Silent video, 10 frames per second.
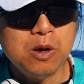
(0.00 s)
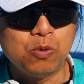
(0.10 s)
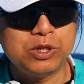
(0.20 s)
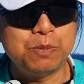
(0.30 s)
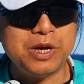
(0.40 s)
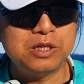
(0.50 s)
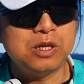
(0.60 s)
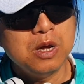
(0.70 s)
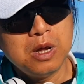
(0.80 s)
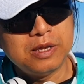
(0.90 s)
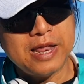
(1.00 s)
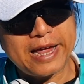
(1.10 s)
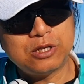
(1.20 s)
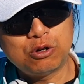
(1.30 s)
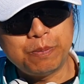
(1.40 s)
which means
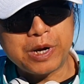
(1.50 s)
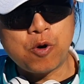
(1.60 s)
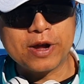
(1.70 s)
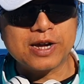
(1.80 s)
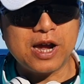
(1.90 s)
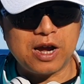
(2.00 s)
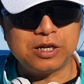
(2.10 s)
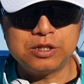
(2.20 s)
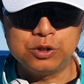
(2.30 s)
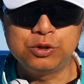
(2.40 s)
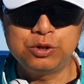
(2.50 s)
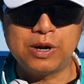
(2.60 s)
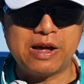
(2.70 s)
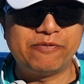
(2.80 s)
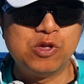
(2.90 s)
next to Bitcoin Cash, you should
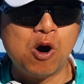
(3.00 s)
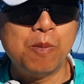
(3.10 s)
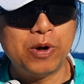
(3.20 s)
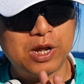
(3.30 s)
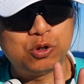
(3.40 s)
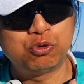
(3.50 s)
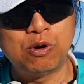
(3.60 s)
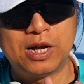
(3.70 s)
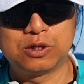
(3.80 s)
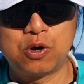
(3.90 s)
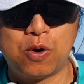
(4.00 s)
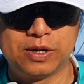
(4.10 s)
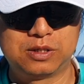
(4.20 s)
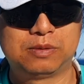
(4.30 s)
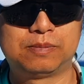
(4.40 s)
have no more than 2 other coins.